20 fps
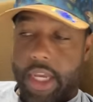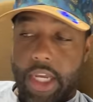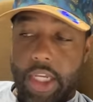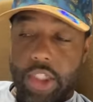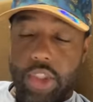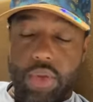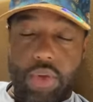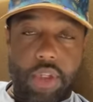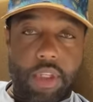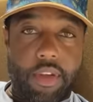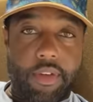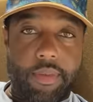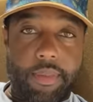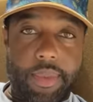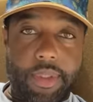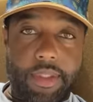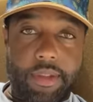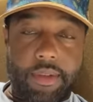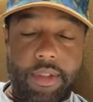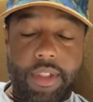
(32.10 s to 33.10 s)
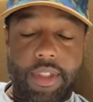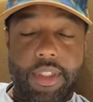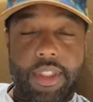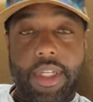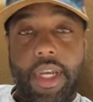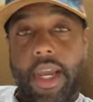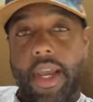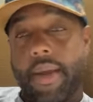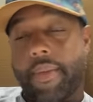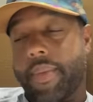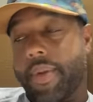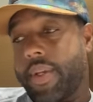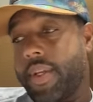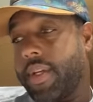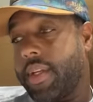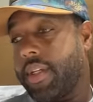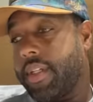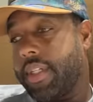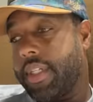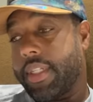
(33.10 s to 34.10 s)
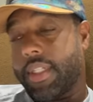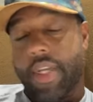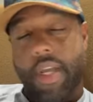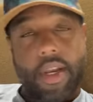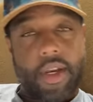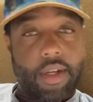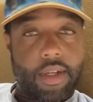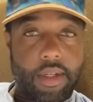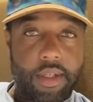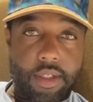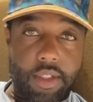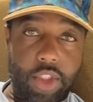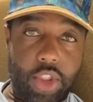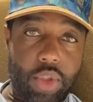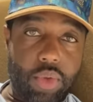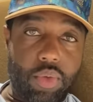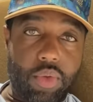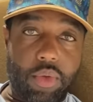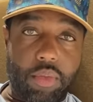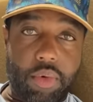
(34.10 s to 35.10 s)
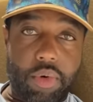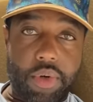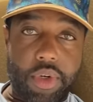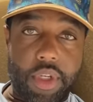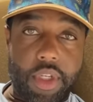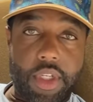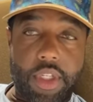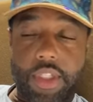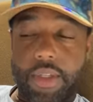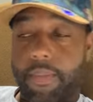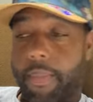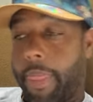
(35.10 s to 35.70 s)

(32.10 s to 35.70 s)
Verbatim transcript: So it gives me some little time in here to just kind of shoot the breeze.